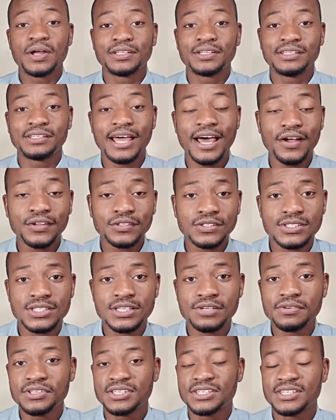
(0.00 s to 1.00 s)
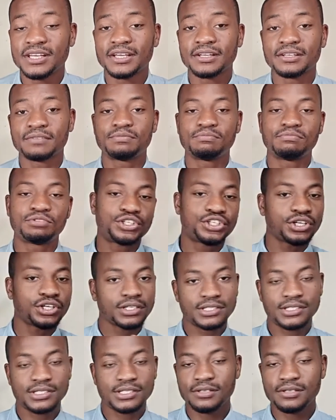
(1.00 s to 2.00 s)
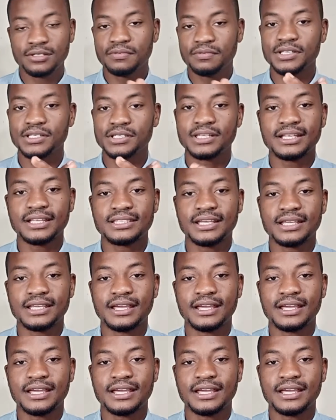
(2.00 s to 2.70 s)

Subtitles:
the How To series is a short series that